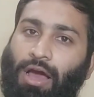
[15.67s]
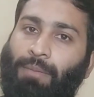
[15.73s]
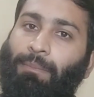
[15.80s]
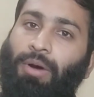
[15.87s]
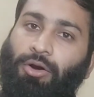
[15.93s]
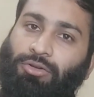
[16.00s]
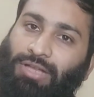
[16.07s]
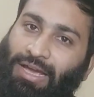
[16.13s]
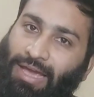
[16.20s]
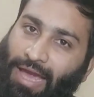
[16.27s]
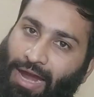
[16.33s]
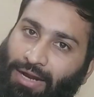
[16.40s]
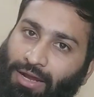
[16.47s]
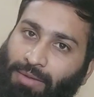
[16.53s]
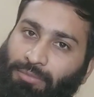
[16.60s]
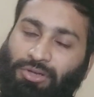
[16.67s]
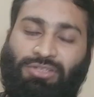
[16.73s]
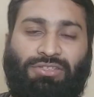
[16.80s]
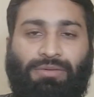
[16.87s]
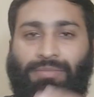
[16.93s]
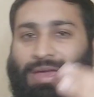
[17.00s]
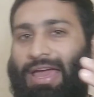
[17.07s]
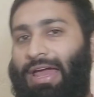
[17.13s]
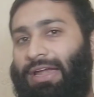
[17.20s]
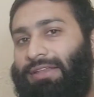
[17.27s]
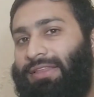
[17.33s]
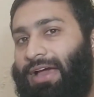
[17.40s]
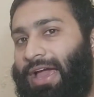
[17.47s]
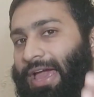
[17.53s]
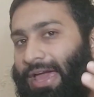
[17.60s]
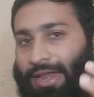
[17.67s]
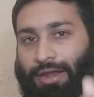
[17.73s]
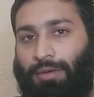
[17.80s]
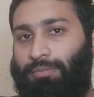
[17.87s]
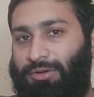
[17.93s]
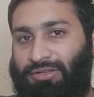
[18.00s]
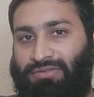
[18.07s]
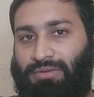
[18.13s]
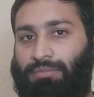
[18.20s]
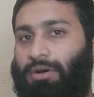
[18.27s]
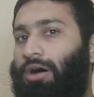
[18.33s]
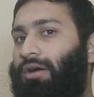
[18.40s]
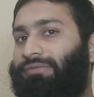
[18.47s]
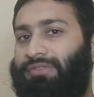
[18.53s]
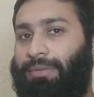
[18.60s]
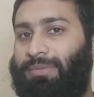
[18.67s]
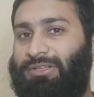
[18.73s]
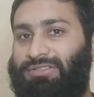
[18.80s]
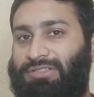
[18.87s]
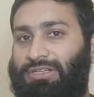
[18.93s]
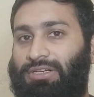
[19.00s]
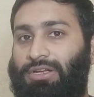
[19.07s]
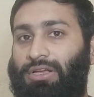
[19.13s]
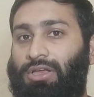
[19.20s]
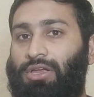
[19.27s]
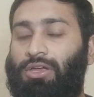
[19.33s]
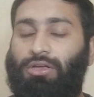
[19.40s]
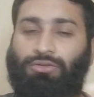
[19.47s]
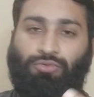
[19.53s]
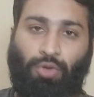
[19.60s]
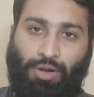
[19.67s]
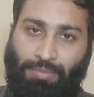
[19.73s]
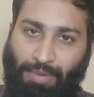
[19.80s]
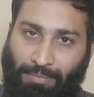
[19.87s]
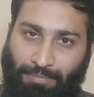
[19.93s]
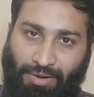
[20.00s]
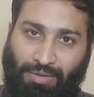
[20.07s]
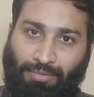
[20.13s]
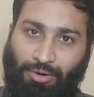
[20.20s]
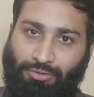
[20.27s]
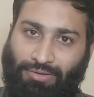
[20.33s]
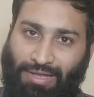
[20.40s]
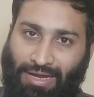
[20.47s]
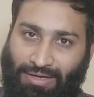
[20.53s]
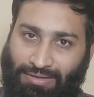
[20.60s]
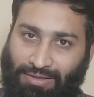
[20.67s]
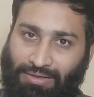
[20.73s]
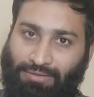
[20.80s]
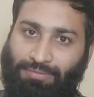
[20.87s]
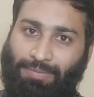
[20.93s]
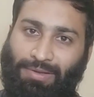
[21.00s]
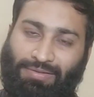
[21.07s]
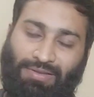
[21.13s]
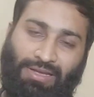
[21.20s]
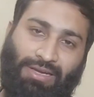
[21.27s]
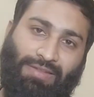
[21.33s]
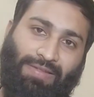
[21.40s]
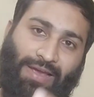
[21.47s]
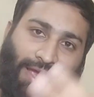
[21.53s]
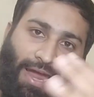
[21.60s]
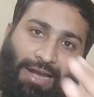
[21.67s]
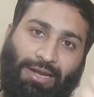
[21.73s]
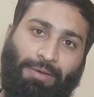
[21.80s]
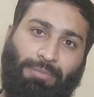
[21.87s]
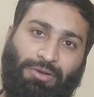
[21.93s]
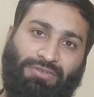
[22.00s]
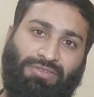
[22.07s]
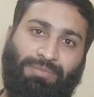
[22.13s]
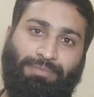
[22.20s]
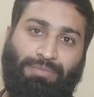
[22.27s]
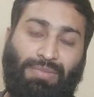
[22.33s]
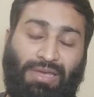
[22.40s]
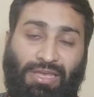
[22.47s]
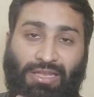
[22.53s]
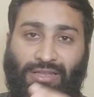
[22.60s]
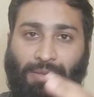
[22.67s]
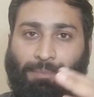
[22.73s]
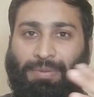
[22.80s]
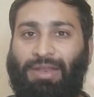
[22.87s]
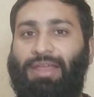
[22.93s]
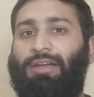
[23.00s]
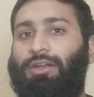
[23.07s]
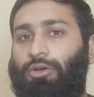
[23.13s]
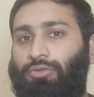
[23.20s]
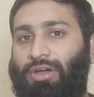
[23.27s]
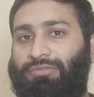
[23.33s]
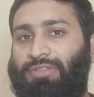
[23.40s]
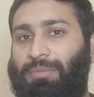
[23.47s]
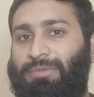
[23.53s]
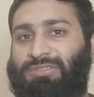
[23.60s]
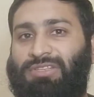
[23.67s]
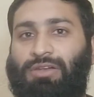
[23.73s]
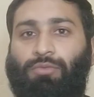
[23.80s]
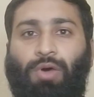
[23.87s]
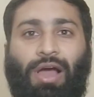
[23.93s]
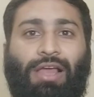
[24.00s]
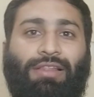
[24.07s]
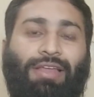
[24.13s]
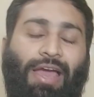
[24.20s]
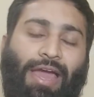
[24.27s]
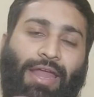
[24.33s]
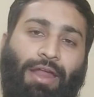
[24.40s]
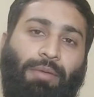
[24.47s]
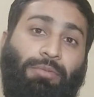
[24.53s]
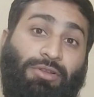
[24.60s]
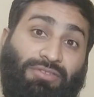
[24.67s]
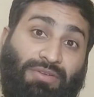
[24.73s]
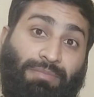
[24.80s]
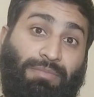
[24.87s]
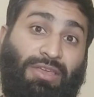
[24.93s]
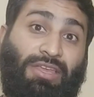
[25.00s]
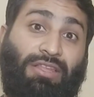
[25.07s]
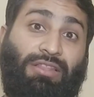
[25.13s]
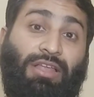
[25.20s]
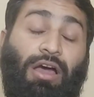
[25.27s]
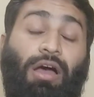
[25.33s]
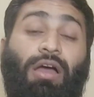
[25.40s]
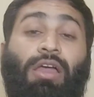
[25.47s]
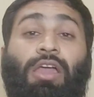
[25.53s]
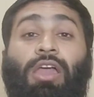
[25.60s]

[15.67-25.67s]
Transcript: about the catabolism and the anabolism of the muscle. So, remember about that things. Basically, the catabolism mean the breakdown of the muscle, while the anabolism mean the